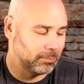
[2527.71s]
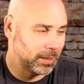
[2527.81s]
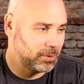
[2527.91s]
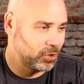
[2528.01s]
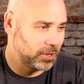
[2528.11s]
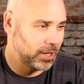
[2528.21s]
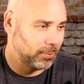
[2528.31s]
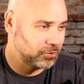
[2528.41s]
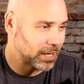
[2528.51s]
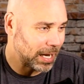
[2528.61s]
Maybe do a
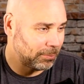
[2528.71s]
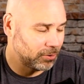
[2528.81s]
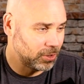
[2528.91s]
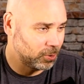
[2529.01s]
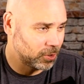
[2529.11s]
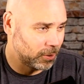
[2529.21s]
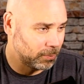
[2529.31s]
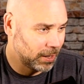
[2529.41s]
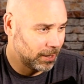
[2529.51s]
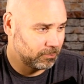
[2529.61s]
double tap on YouTube
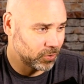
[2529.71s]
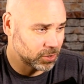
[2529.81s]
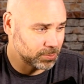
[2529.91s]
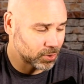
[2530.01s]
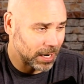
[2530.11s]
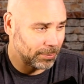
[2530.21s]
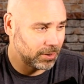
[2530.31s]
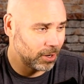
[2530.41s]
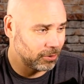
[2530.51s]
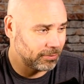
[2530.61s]
for subscribe and
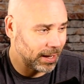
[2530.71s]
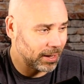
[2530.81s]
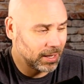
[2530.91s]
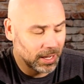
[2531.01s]
notify.